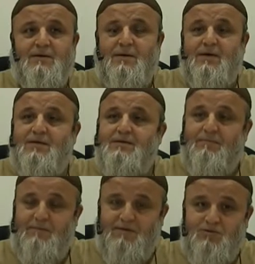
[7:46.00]
in a
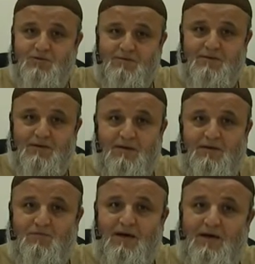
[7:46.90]
dimension
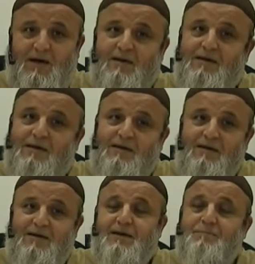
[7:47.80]
where other
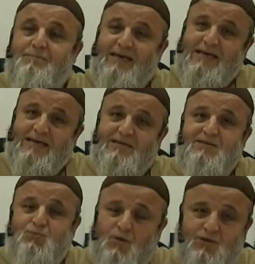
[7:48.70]

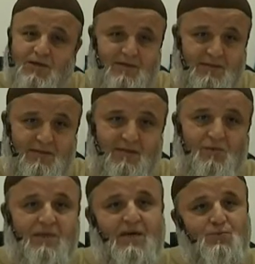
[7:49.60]
beings watch us
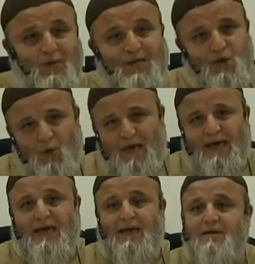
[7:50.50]
without we
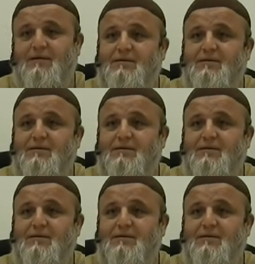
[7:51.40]
knowing.